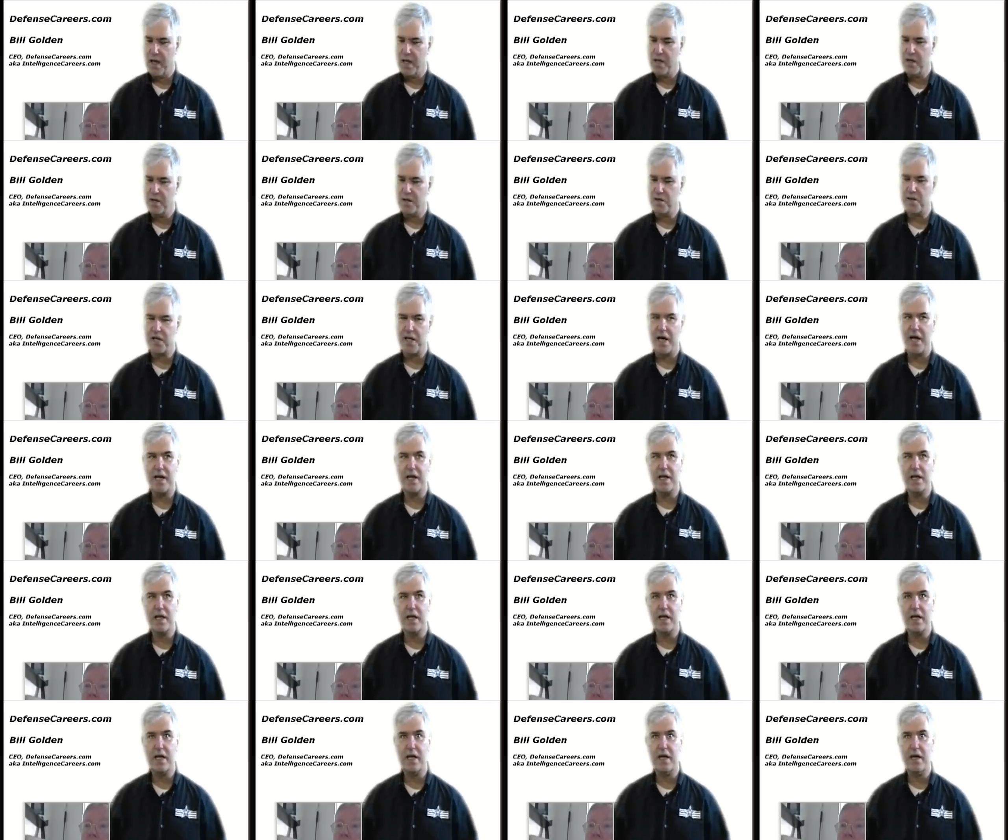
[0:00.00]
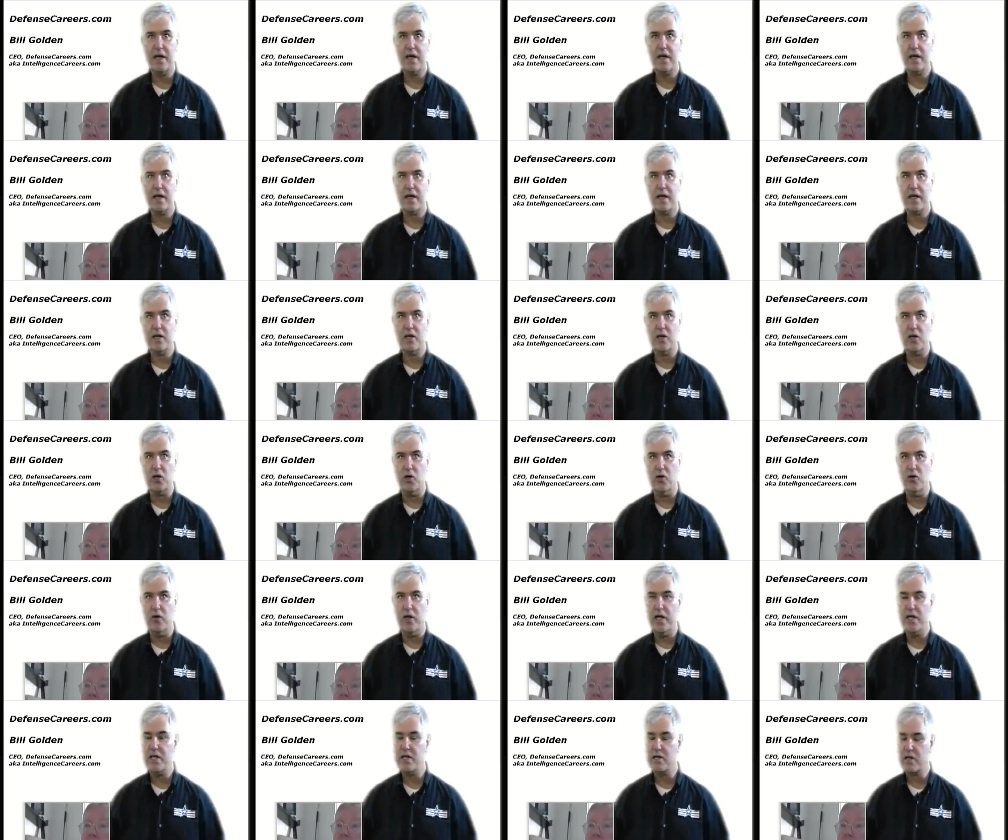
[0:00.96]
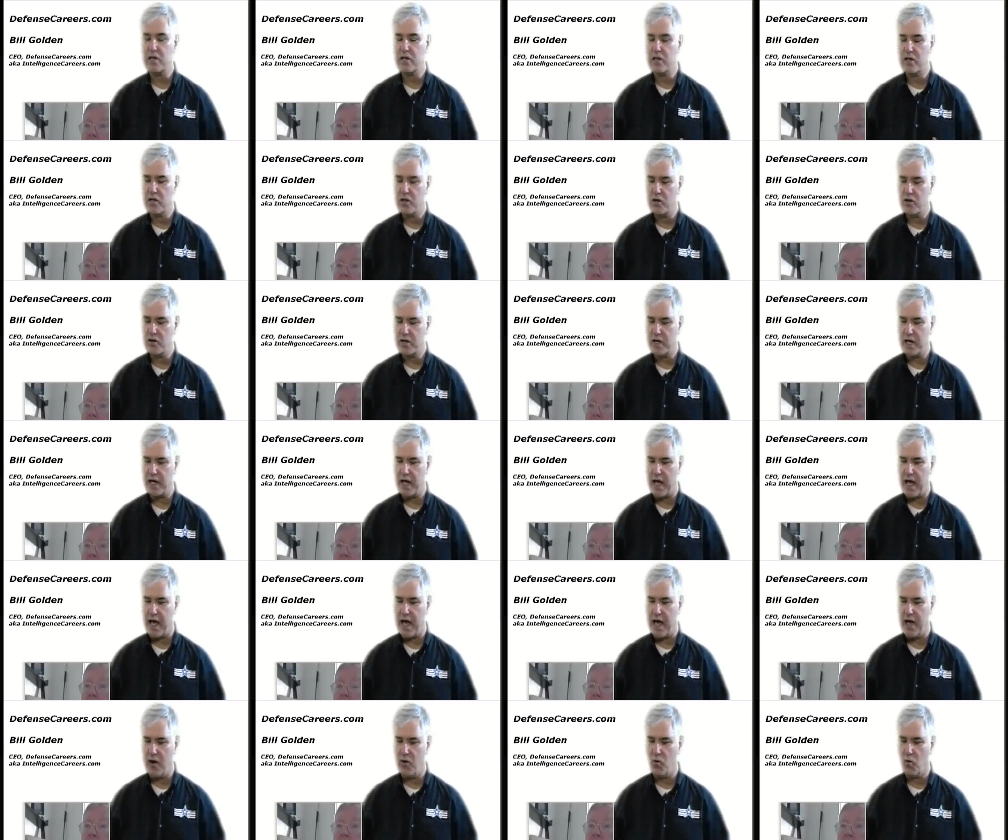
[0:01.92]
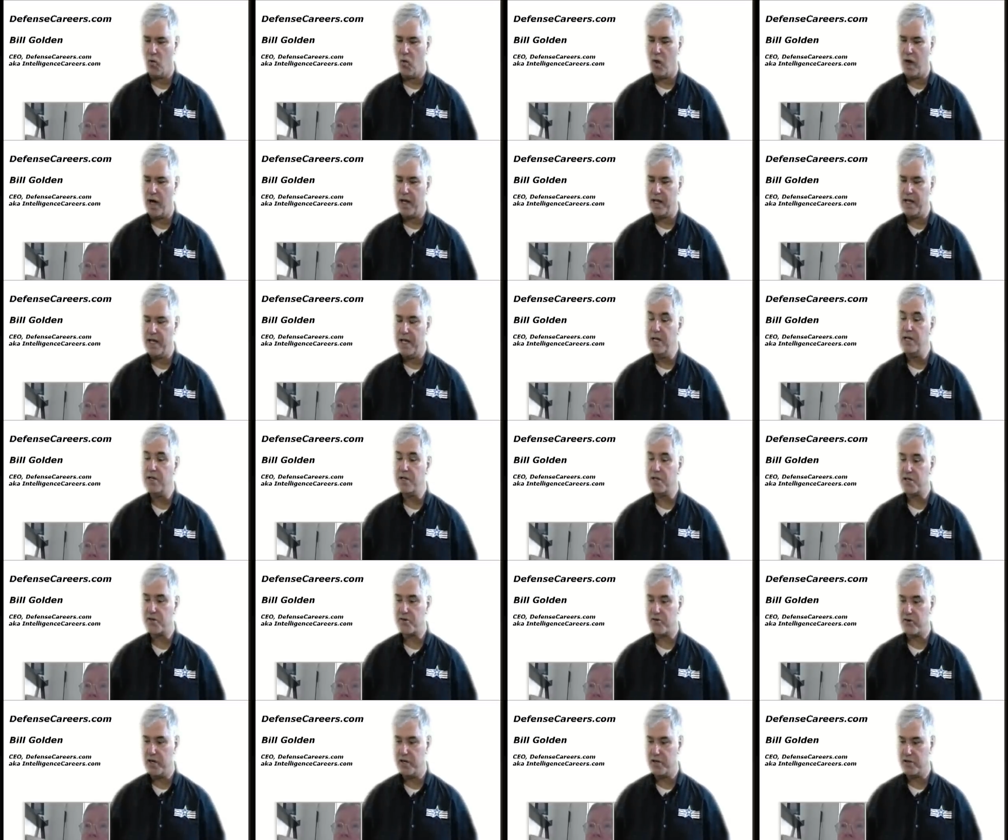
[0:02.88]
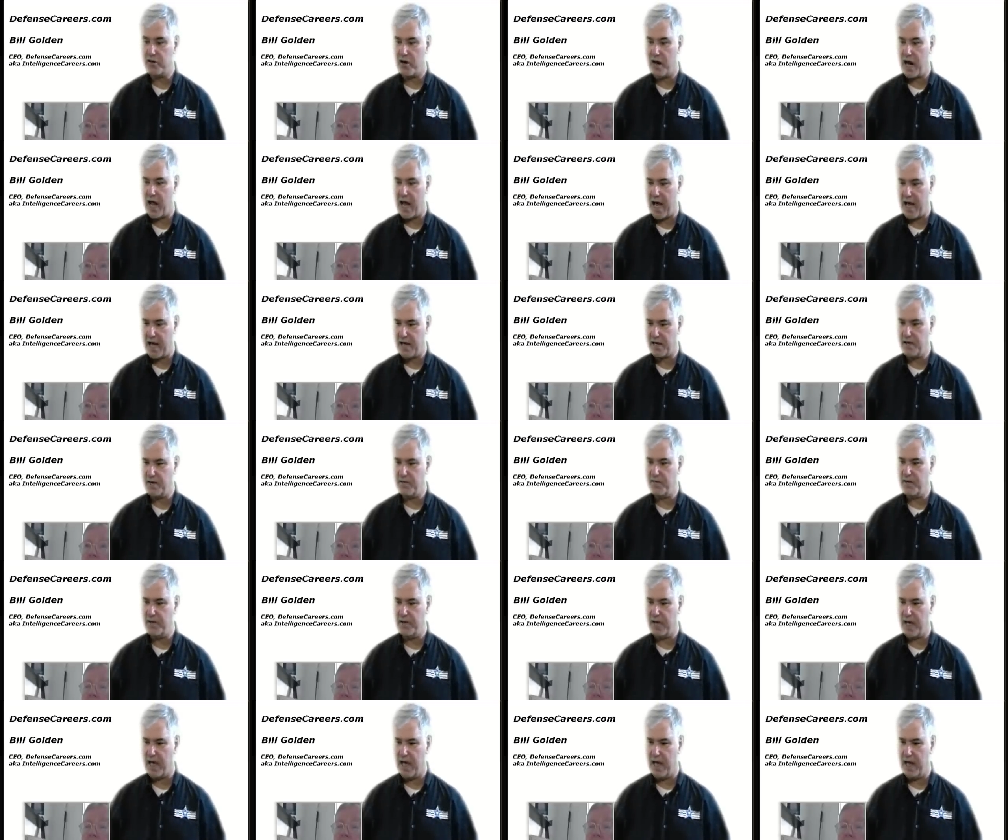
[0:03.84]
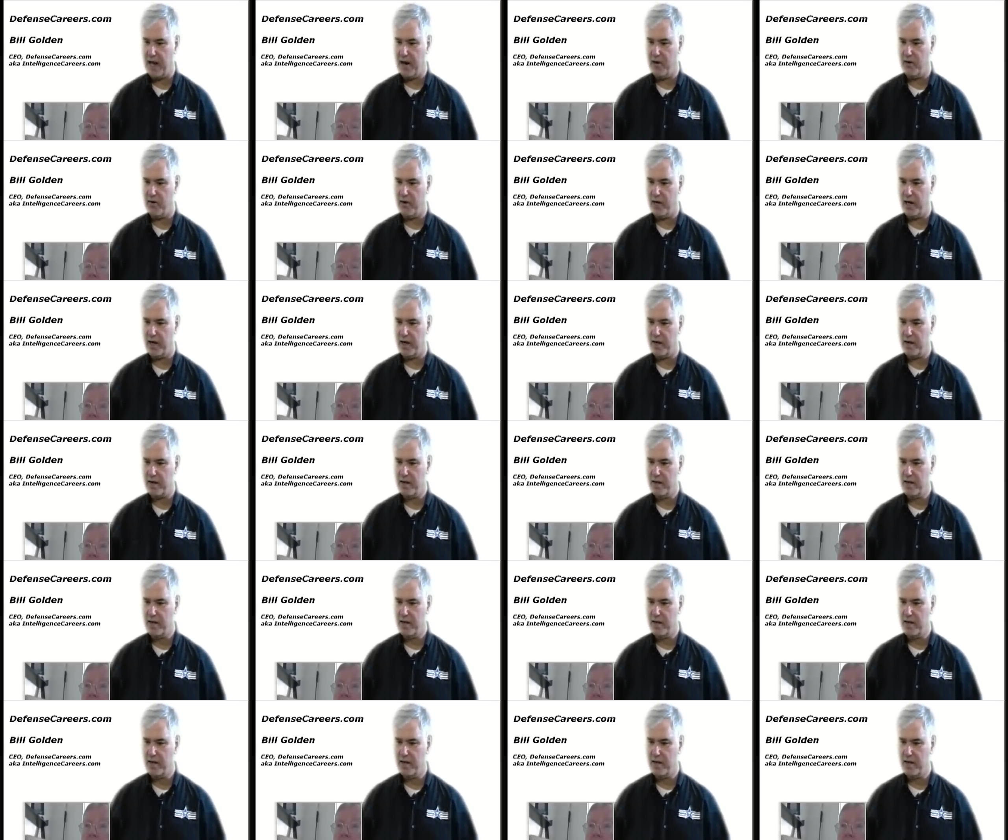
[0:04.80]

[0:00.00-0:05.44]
Secondly, you need to look at what industries are active in that area.